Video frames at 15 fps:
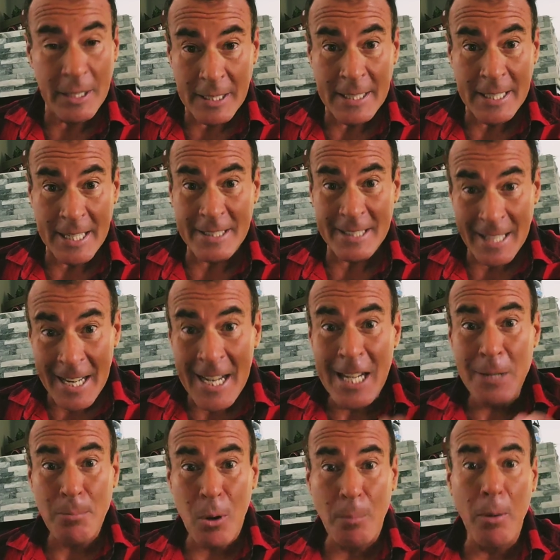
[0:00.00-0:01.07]
Yes,
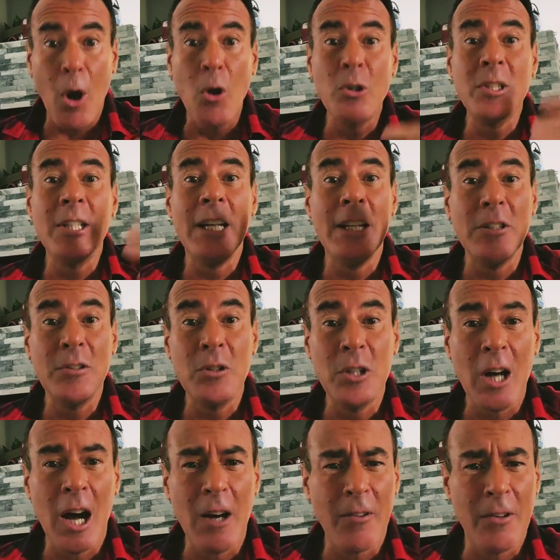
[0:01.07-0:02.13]
he's proposing it to
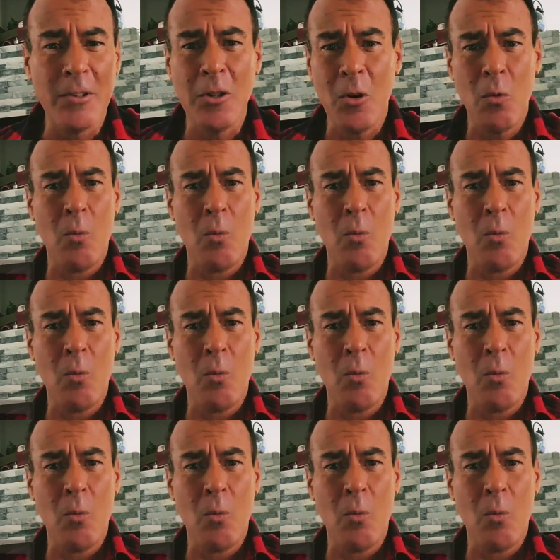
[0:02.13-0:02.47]
Congress.